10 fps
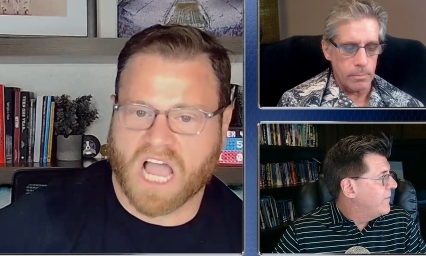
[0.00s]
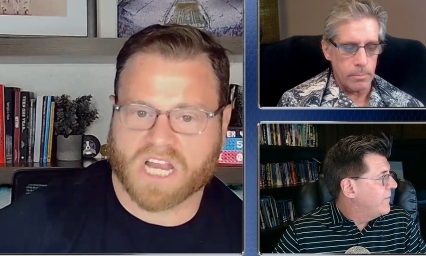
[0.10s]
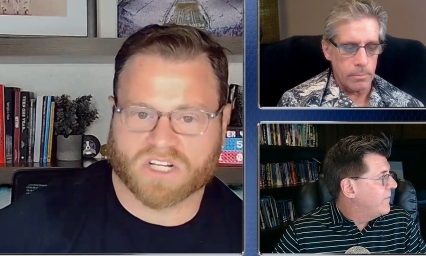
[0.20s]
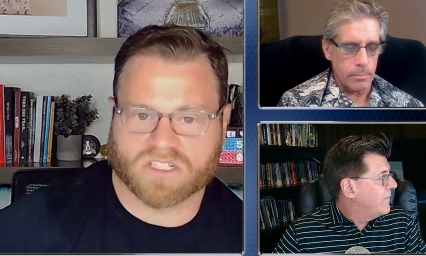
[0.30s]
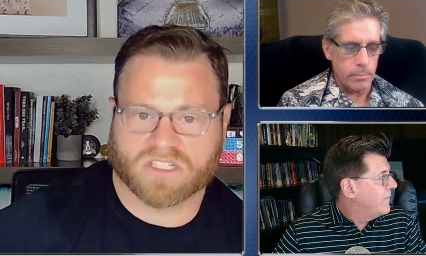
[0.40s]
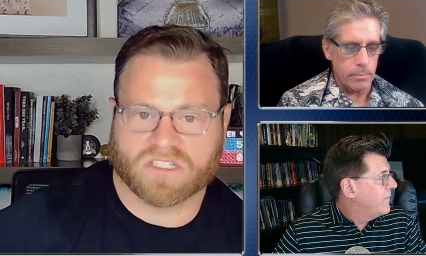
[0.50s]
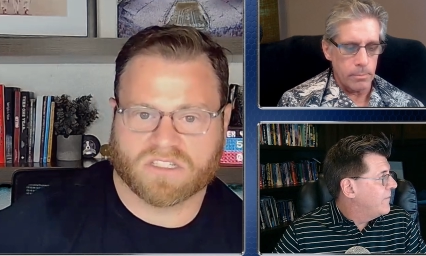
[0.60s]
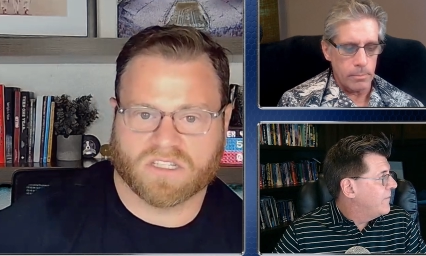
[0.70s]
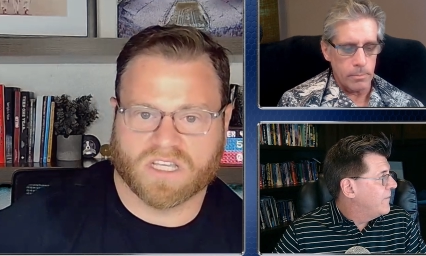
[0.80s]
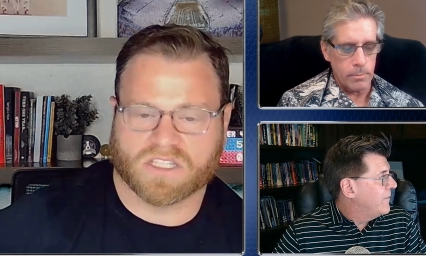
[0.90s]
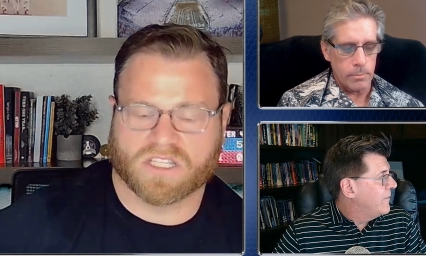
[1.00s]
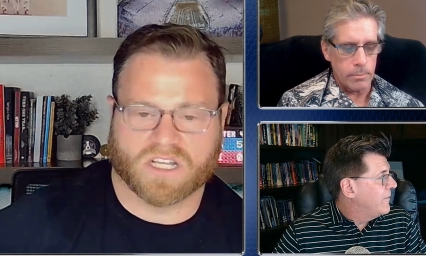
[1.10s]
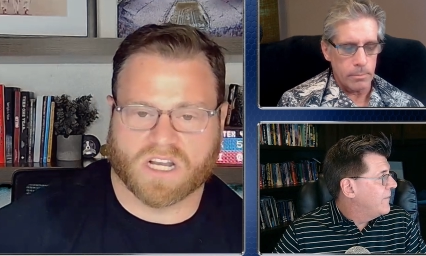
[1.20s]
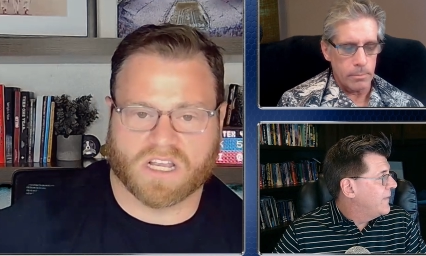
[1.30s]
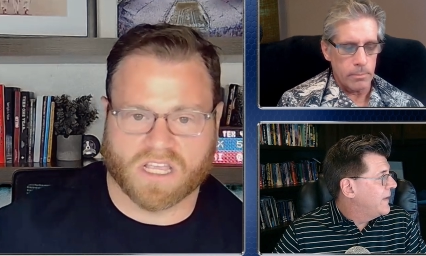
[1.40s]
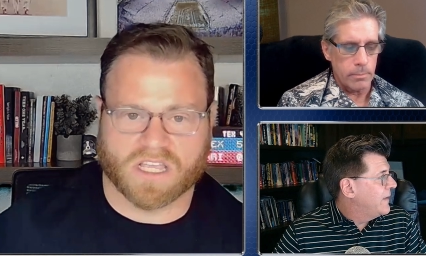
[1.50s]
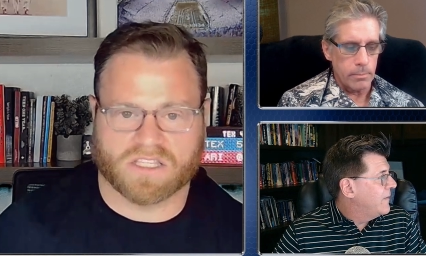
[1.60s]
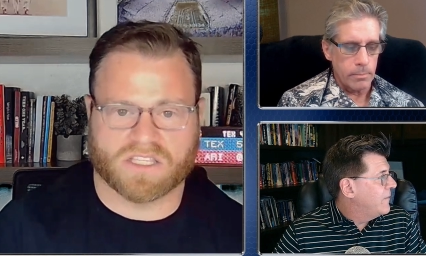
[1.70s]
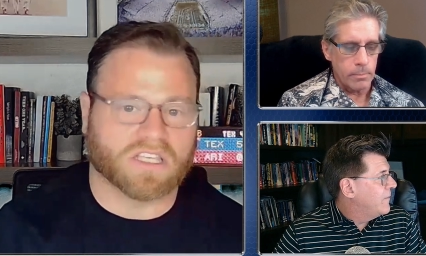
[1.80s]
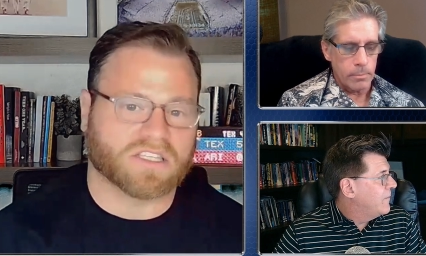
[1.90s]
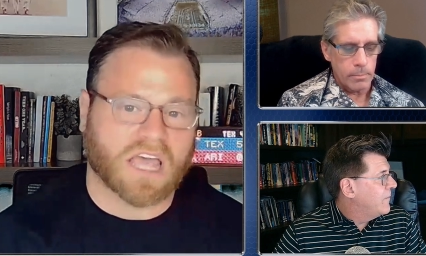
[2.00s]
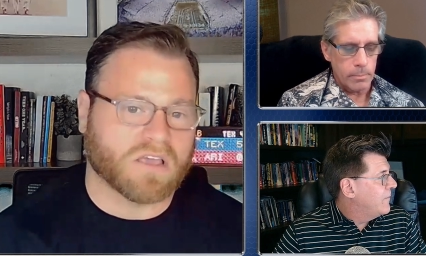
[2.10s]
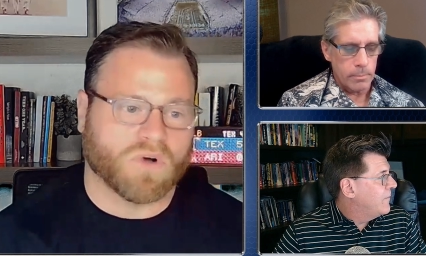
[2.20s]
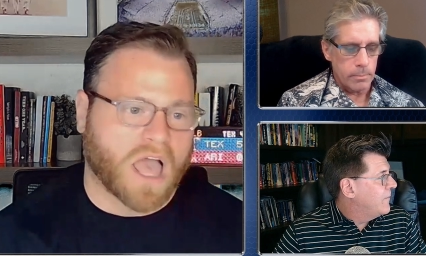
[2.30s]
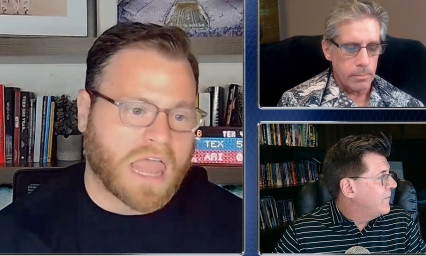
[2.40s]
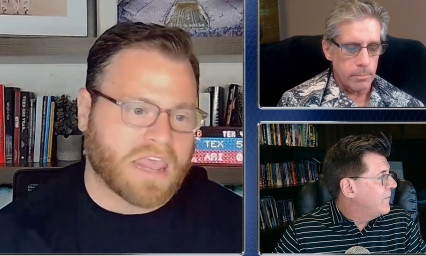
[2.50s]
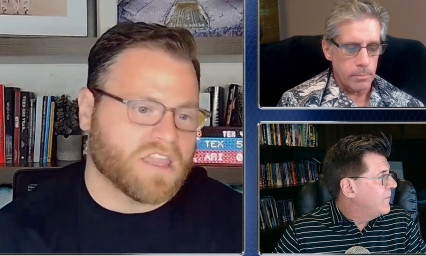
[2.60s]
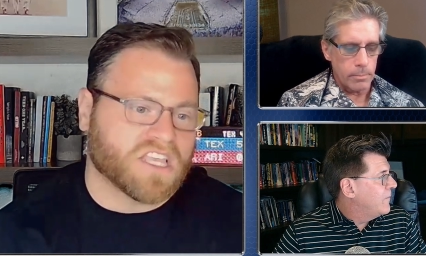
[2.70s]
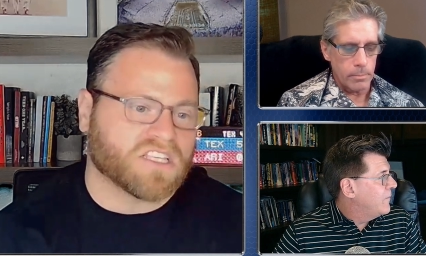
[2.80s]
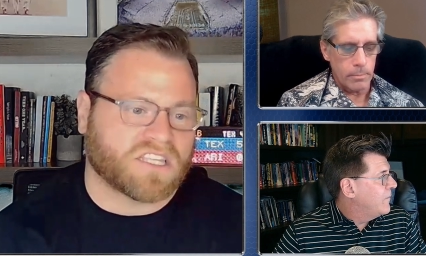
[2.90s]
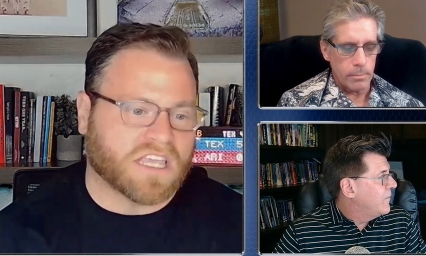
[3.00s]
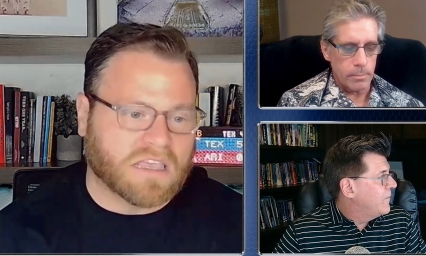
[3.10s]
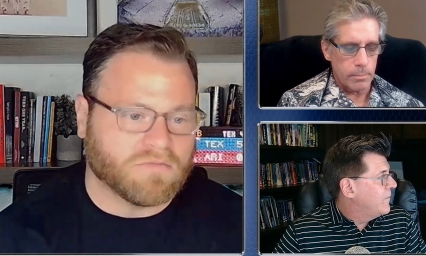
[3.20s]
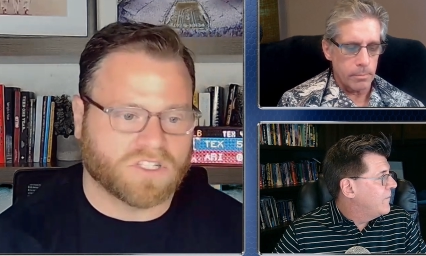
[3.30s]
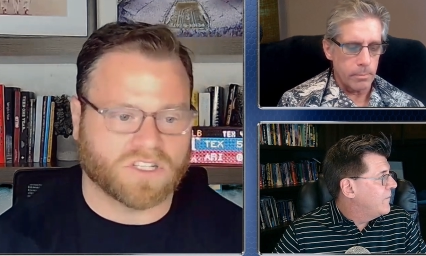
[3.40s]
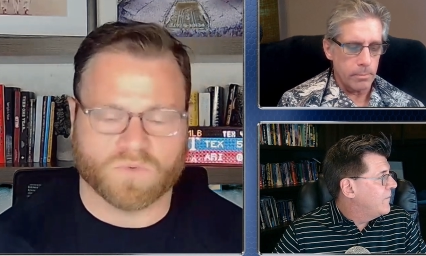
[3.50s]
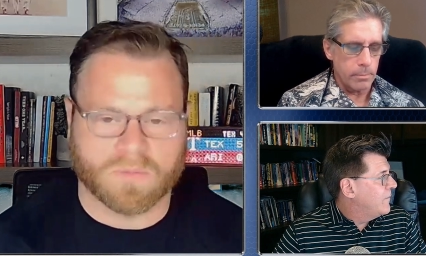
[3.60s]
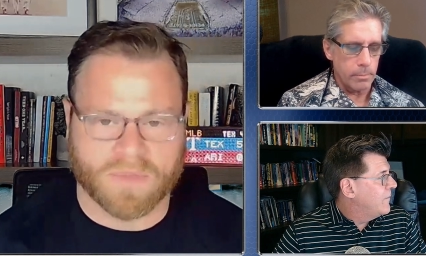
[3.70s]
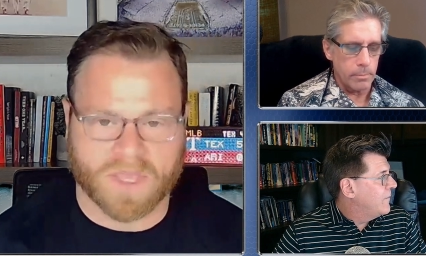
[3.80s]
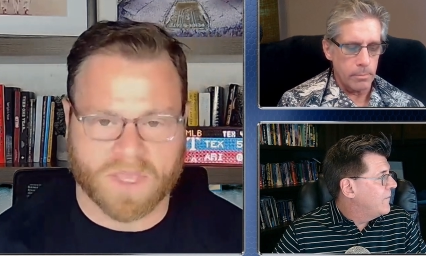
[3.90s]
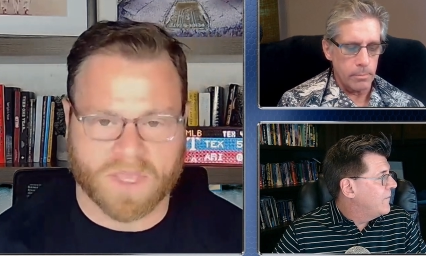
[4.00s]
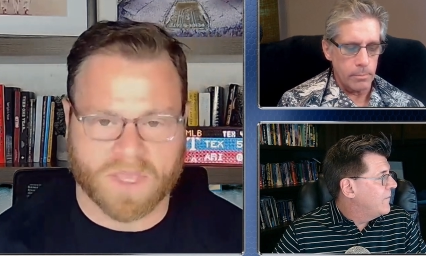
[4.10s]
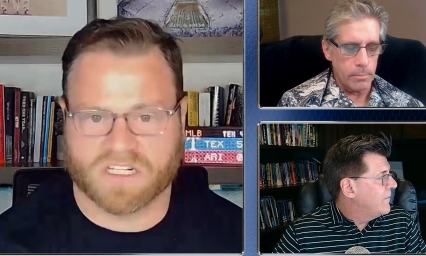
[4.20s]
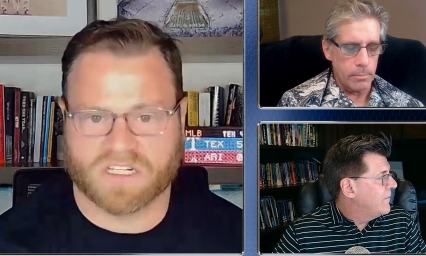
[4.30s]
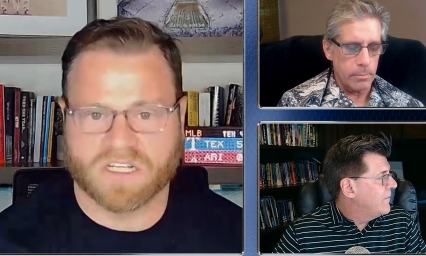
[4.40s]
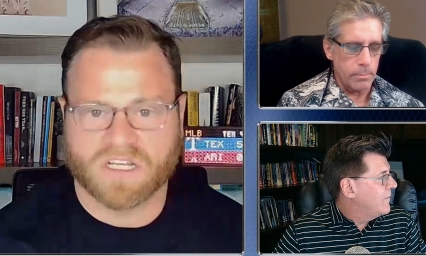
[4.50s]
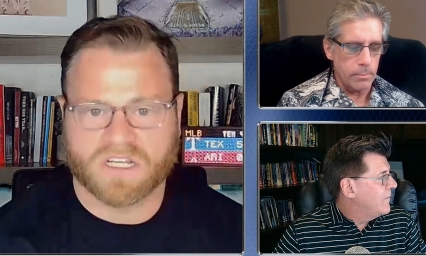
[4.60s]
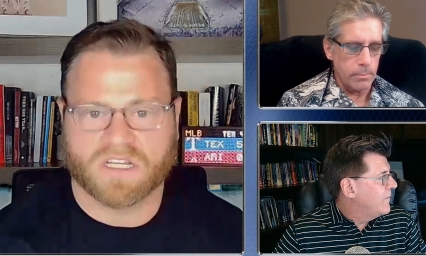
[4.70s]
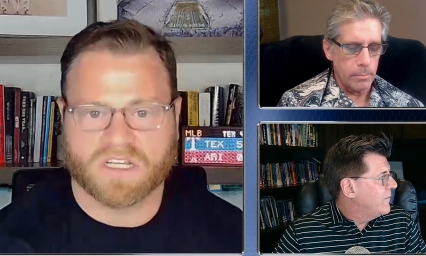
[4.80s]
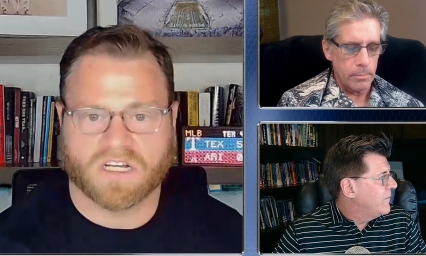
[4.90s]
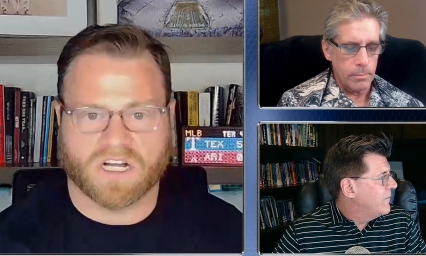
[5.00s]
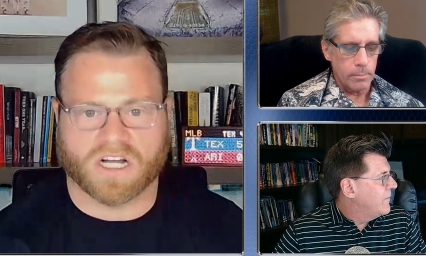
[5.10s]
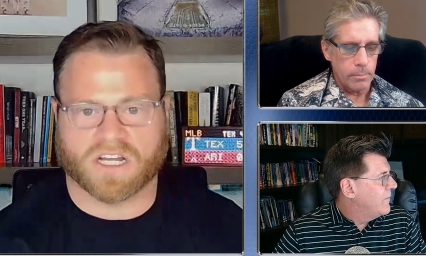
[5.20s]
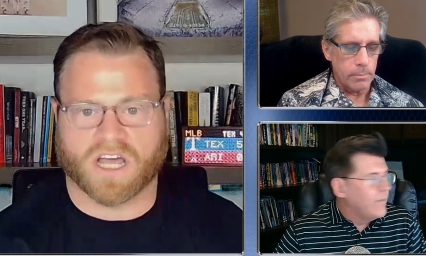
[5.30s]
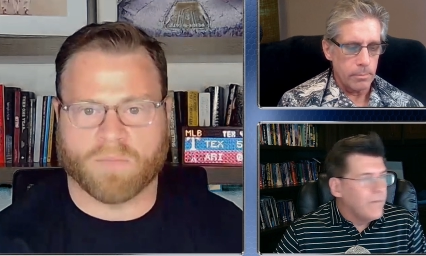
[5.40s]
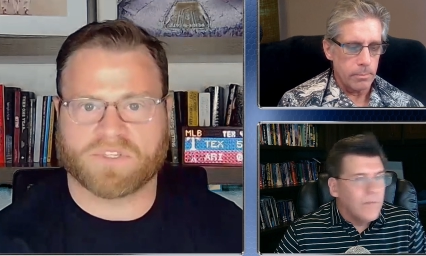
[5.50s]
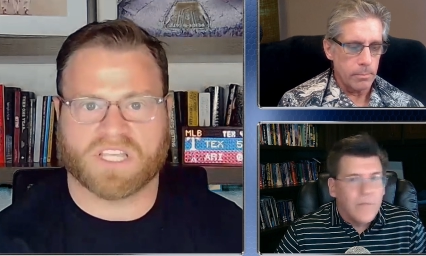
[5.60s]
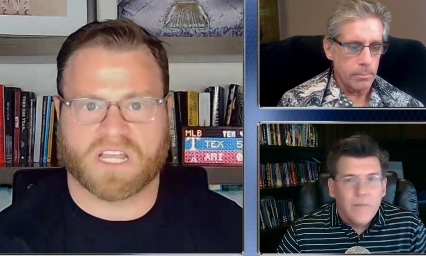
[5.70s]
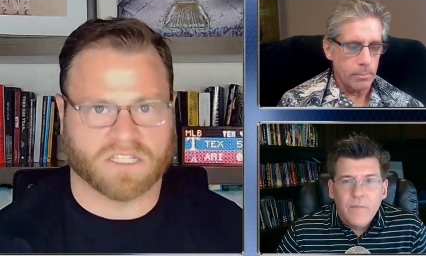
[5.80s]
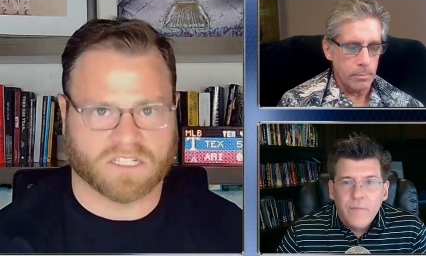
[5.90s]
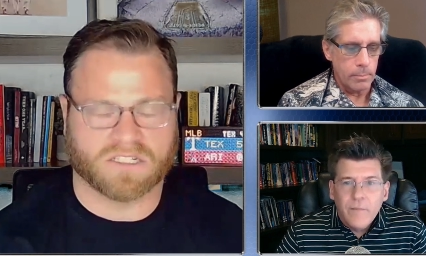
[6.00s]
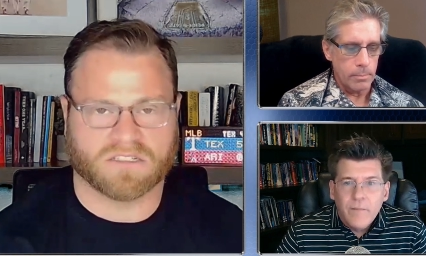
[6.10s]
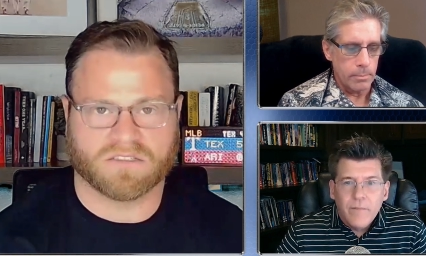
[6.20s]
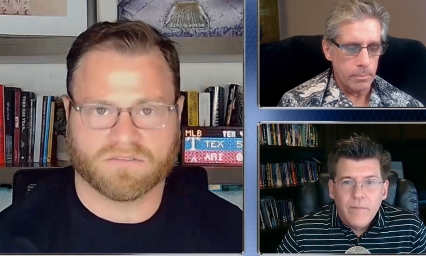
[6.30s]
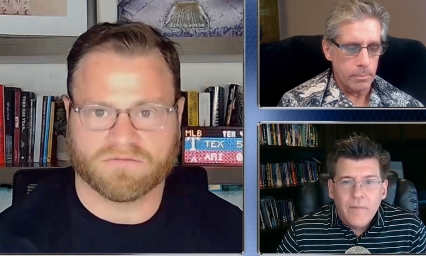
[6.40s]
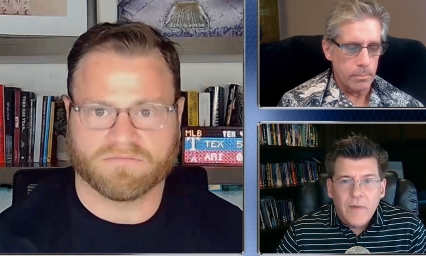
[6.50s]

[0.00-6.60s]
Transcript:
Speaker 1: Niners, is there is is any any of these teams should we be concerned on upset alert?